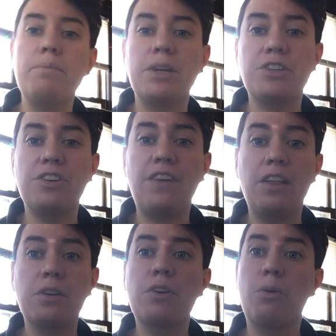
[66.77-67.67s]
Make sure you're
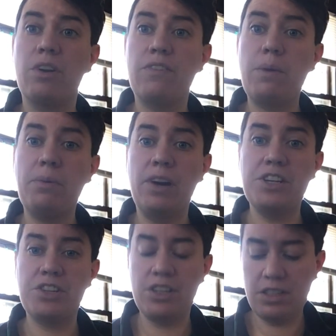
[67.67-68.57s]
following your order of
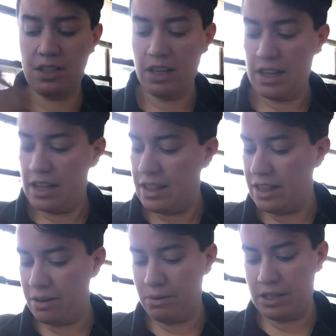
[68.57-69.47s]
operations.
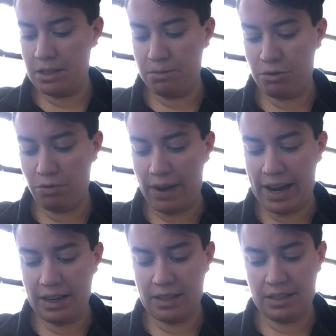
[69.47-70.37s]
Then we
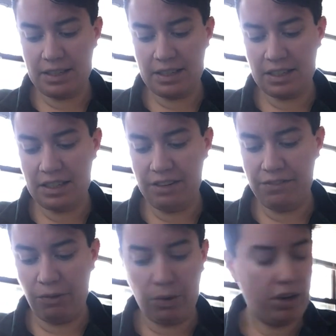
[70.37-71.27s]
subtract
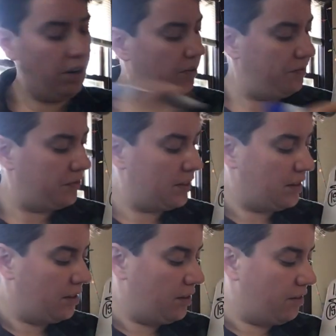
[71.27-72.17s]
64
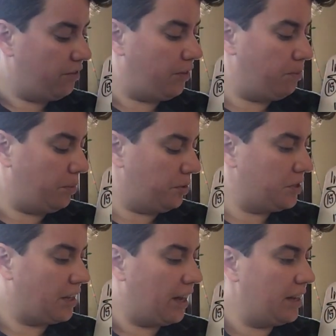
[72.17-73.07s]
from both
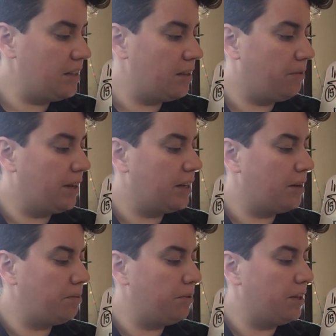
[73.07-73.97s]
sides, and we end
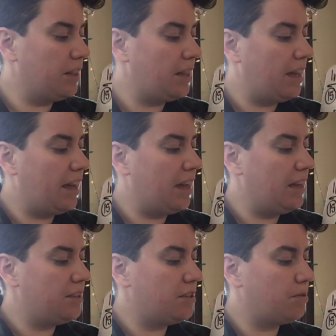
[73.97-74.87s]
up with
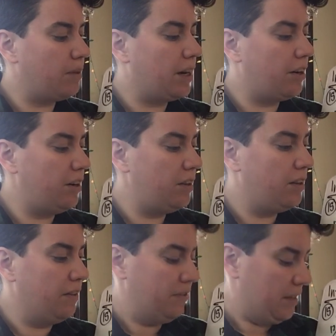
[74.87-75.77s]
A squared
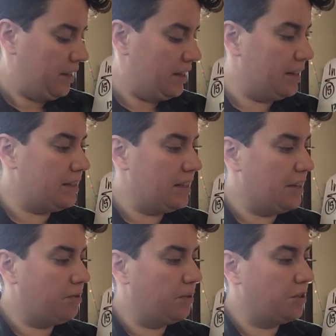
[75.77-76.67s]
is
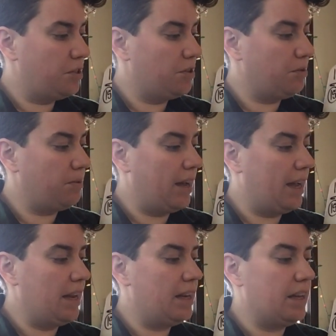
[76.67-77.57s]
equal to
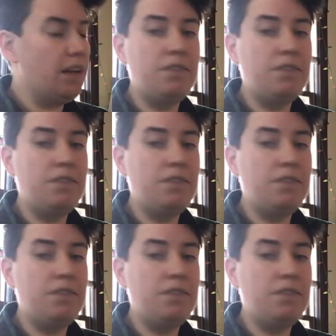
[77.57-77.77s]
80.